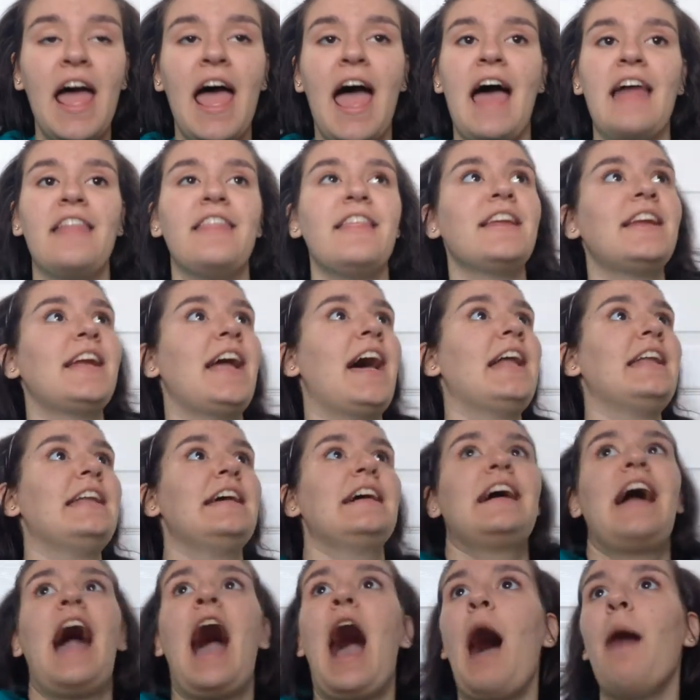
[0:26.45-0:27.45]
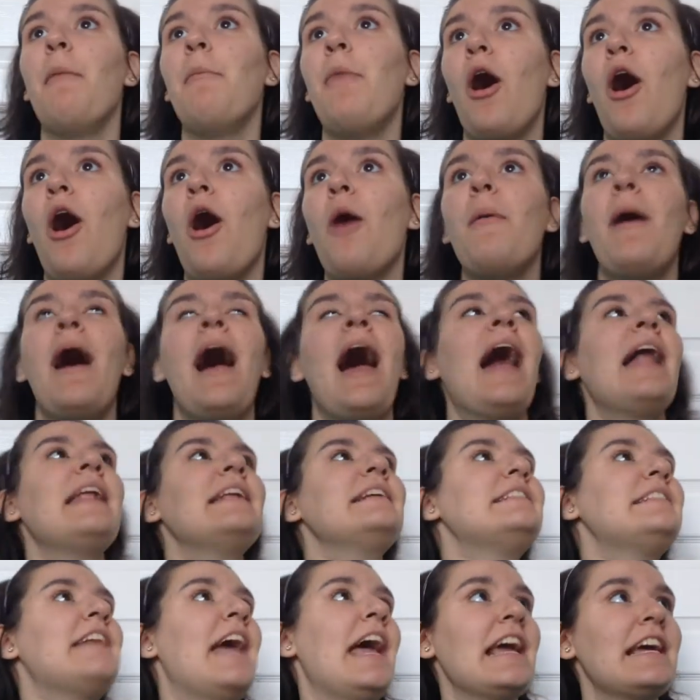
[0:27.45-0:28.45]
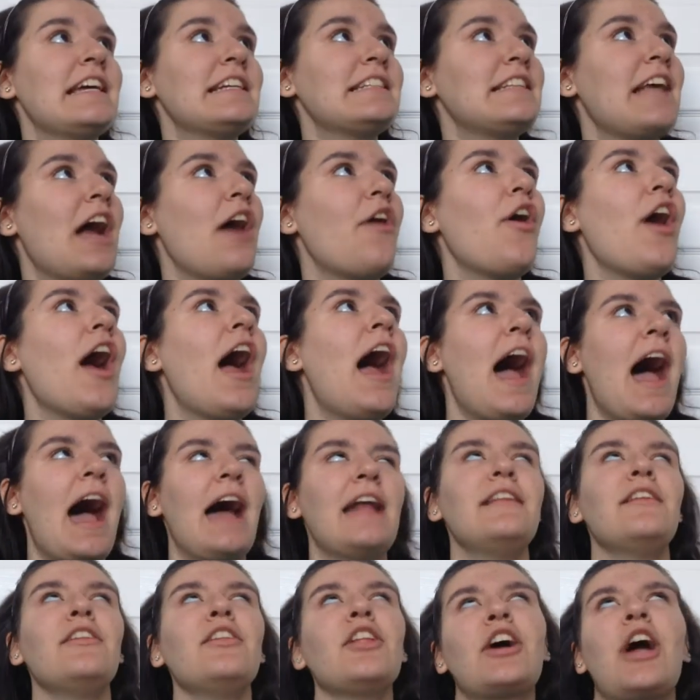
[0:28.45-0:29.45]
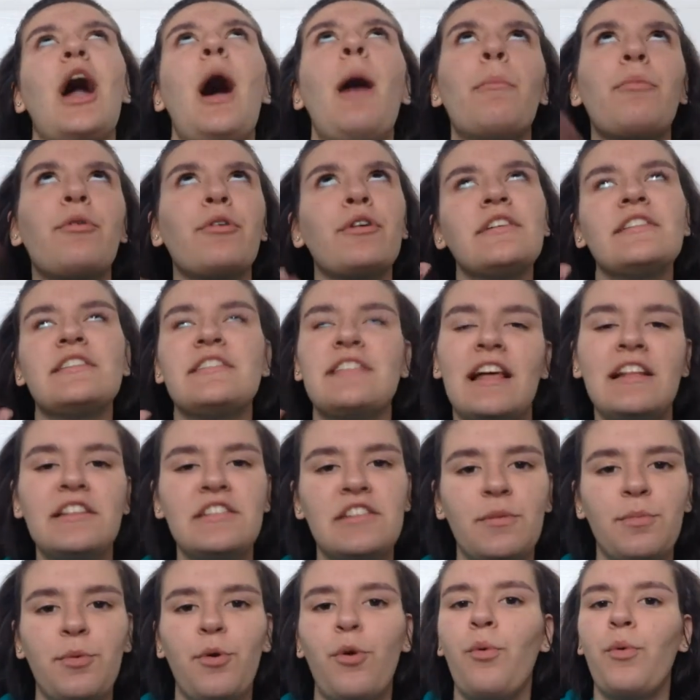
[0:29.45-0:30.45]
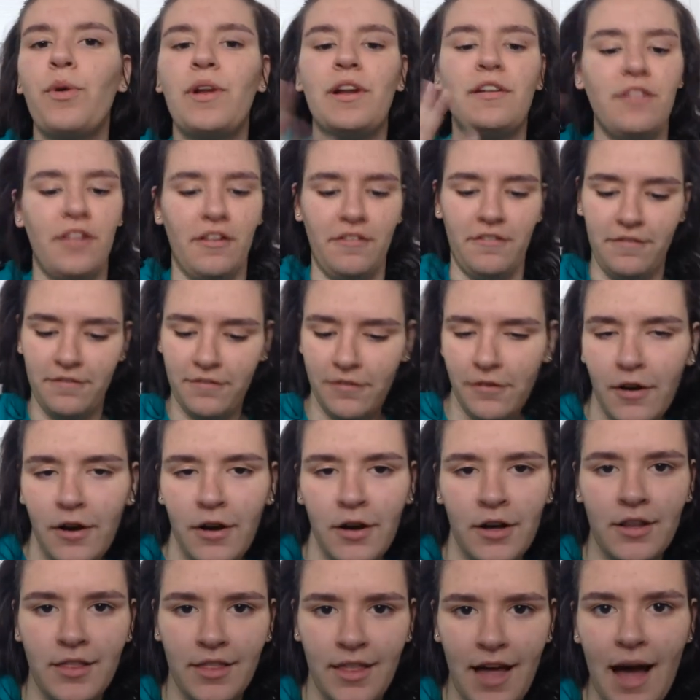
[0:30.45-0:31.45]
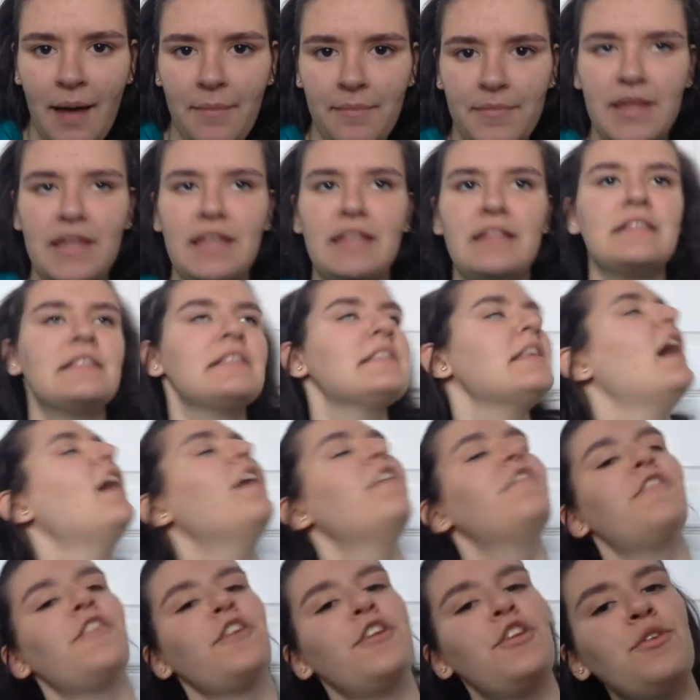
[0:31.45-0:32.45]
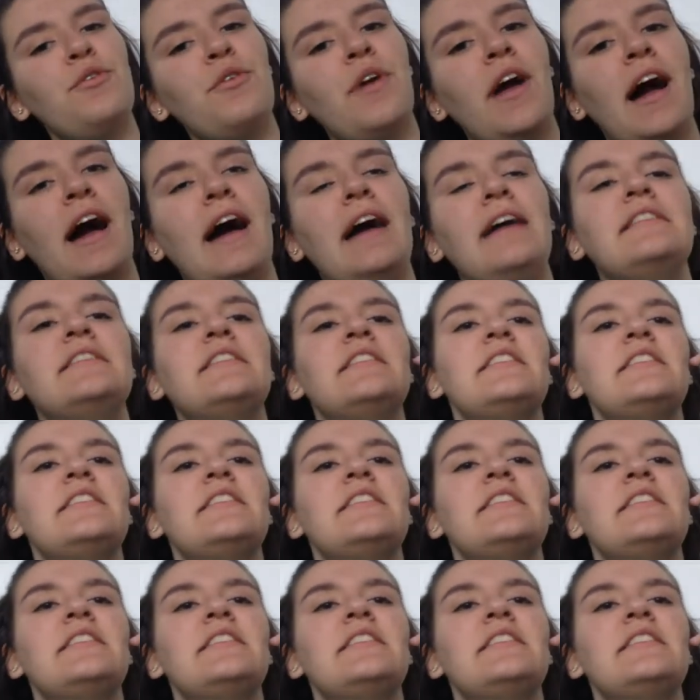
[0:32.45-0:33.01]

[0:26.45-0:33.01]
and then I had to come home, I had to take a shower, I had to look presentable, whatever the fuck that means for you guys.